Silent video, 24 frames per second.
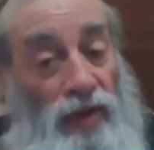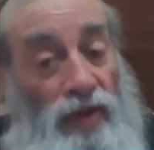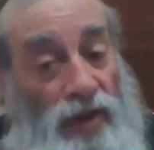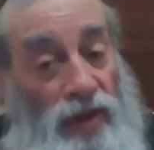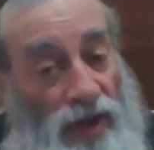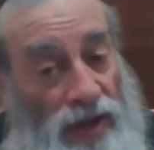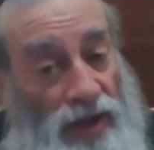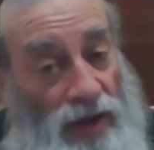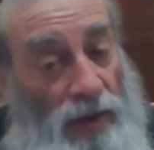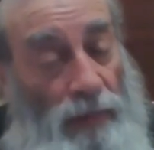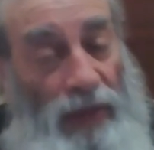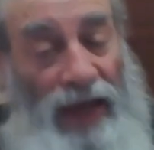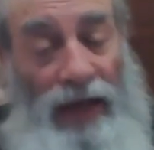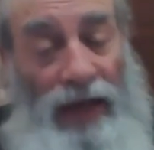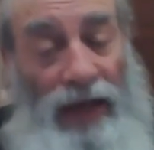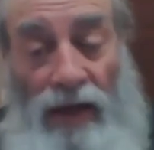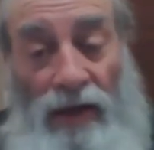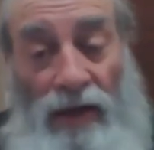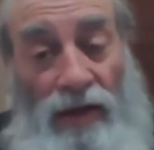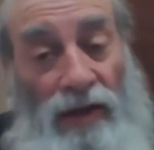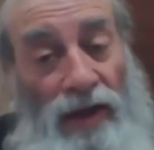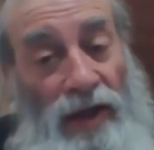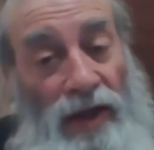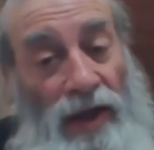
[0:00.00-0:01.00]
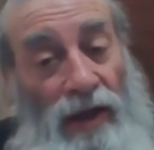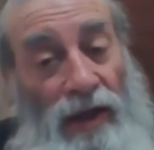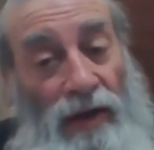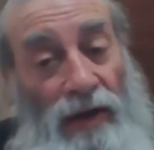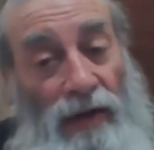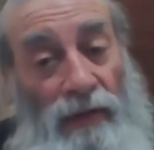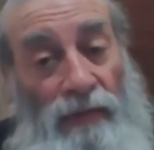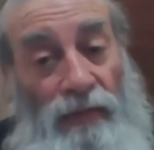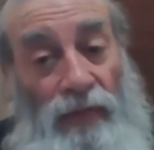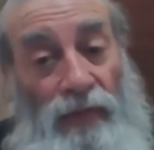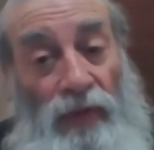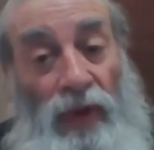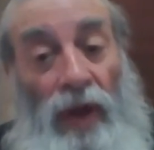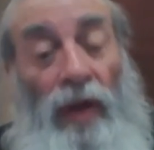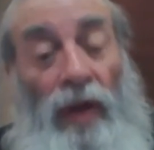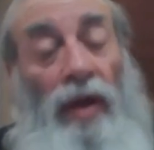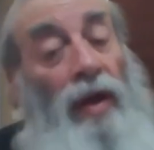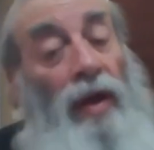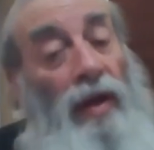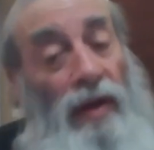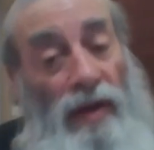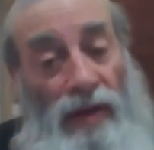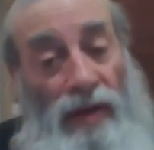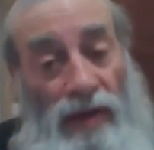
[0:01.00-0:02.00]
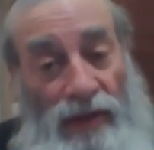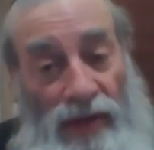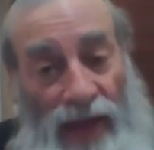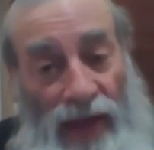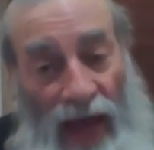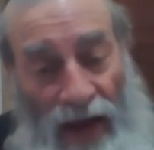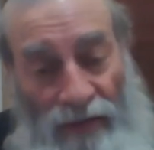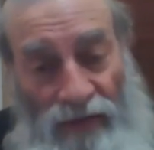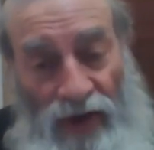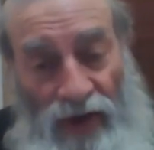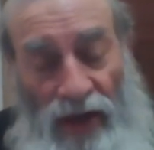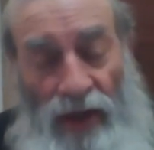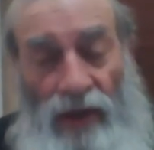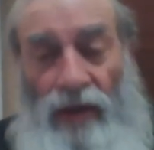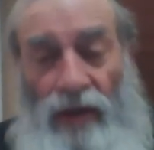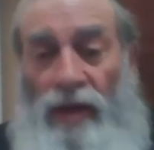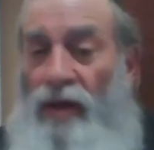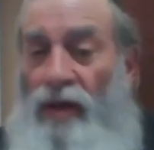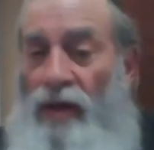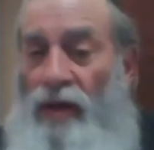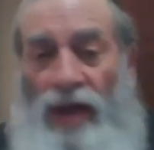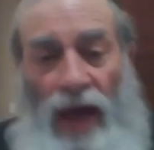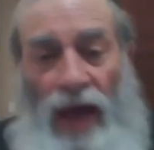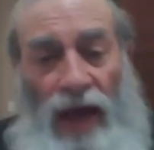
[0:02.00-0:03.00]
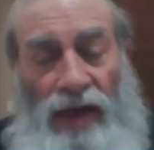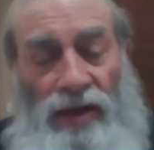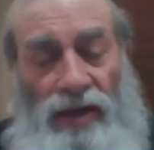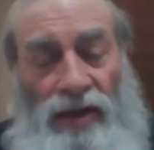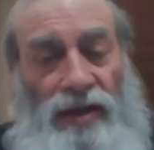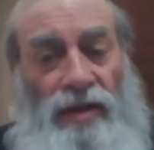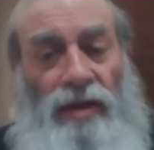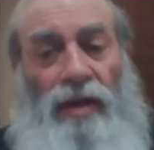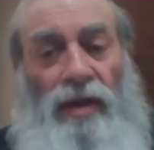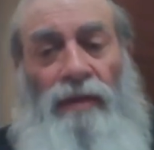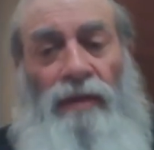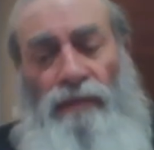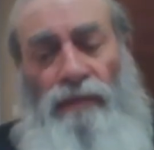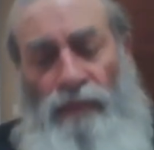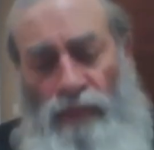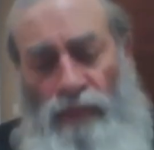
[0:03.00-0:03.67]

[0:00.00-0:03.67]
Just to make it clear, davening, yes.